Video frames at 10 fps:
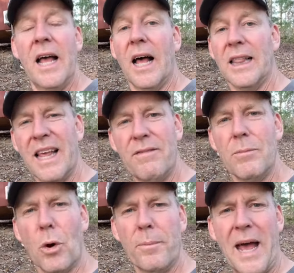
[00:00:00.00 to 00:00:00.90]
11
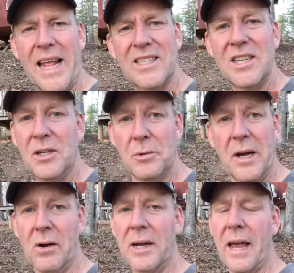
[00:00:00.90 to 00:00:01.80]
more battens to do
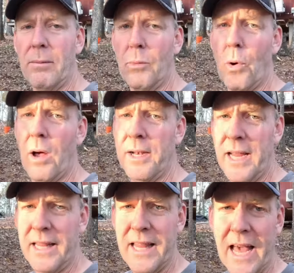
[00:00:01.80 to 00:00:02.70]
here on cabin one,
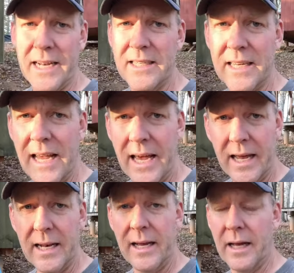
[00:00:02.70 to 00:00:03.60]
and that is it.